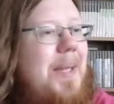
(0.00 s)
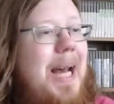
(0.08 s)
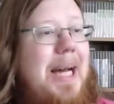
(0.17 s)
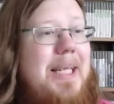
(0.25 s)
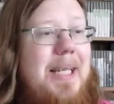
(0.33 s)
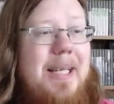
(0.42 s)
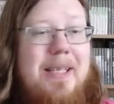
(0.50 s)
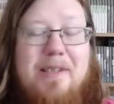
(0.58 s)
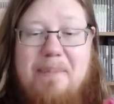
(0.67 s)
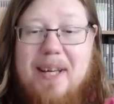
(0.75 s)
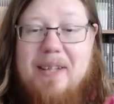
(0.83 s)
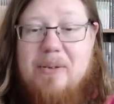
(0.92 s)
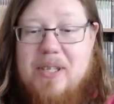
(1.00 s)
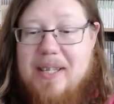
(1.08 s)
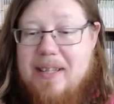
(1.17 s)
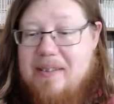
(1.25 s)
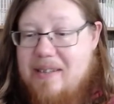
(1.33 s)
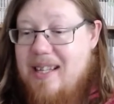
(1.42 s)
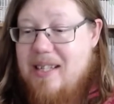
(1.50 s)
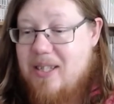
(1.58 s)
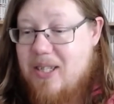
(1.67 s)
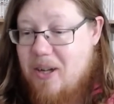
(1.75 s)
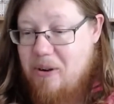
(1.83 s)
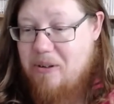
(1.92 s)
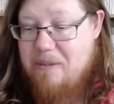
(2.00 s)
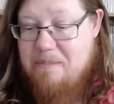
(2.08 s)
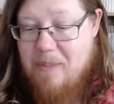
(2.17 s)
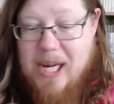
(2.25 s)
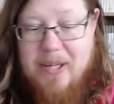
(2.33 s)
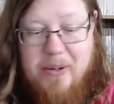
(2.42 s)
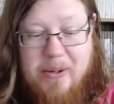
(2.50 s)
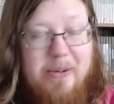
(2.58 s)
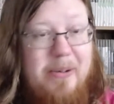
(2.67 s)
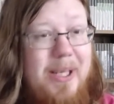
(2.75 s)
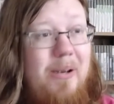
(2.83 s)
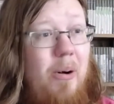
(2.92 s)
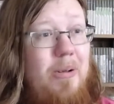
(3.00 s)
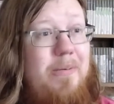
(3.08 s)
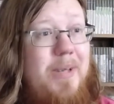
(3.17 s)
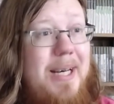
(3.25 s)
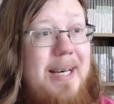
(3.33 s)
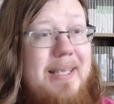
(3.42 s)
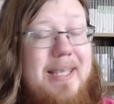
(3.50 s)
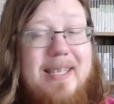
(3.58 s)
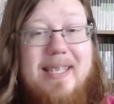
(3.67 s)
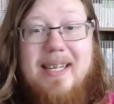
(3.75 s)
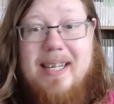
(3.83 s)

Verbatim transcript: I didn't expect to see the teacher, Mayu, in all of this.